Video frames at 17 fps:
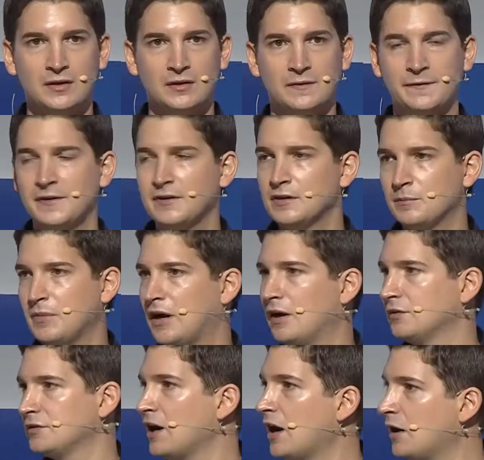Think
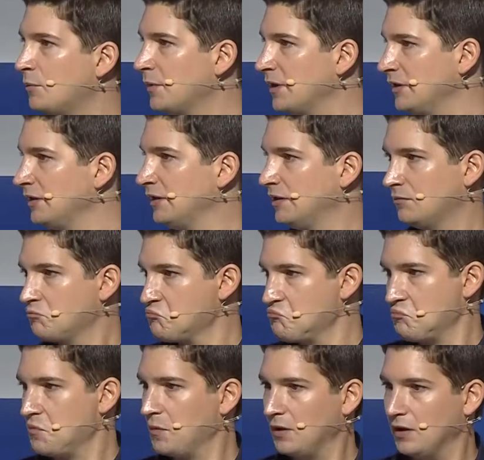about how many
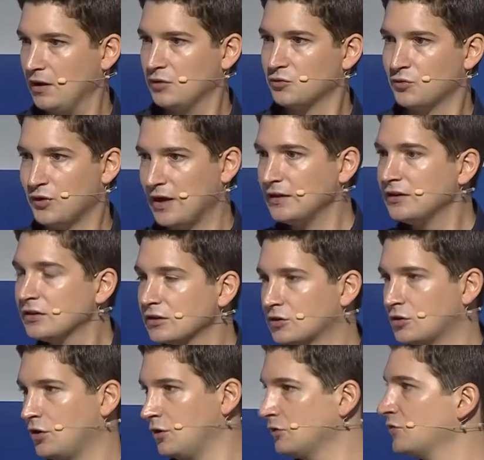rental
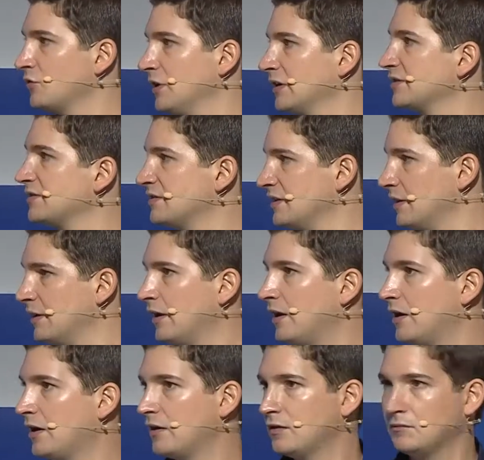contracts there
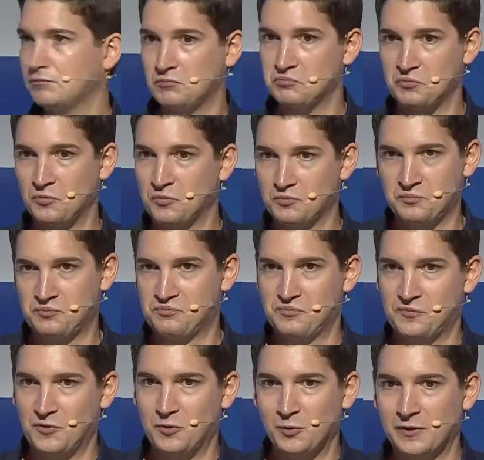are
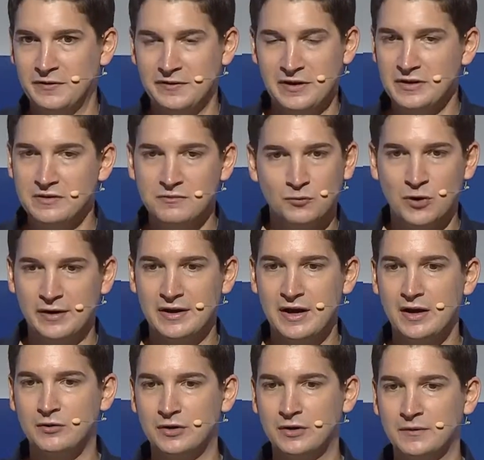within 1
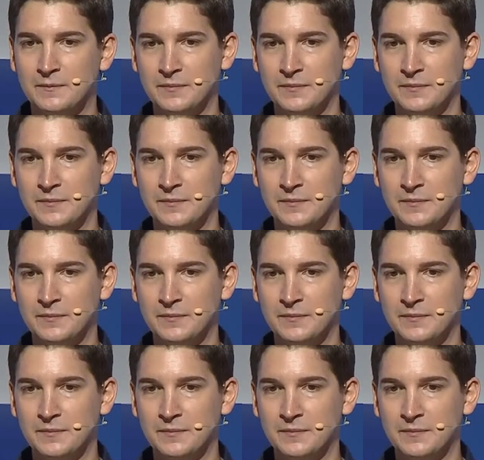hour.